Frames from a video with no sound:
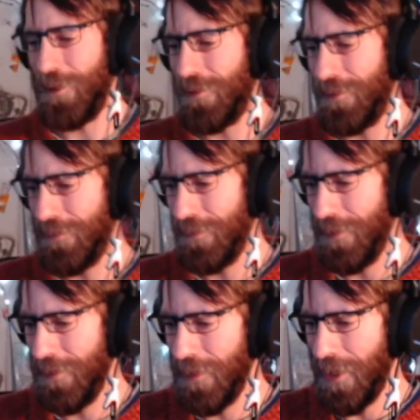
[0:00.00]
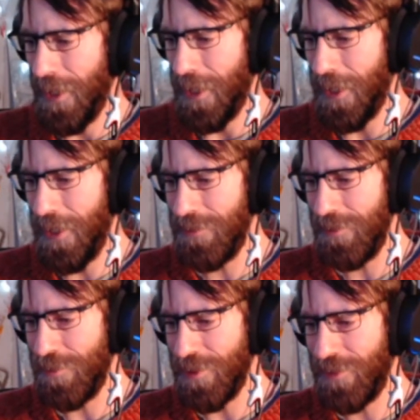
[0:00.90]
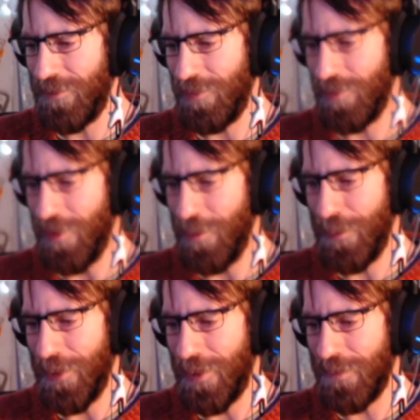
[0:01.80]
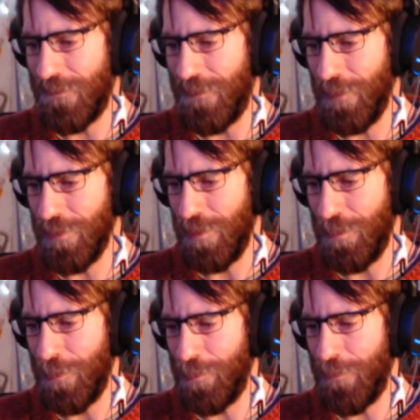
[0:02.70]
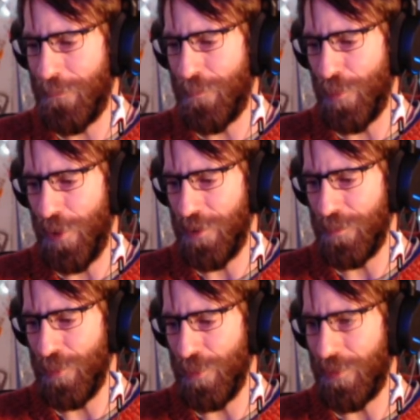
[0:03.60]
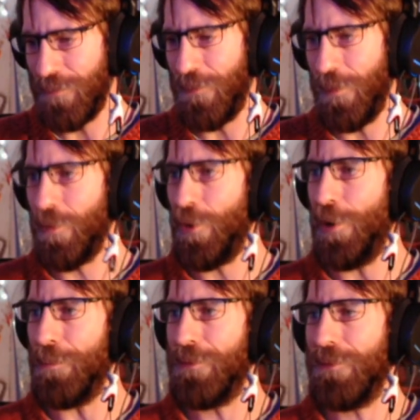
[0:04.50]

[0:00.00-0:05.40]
it. Easy drinking session IPA, filled to the brim with bright malts and floral hops.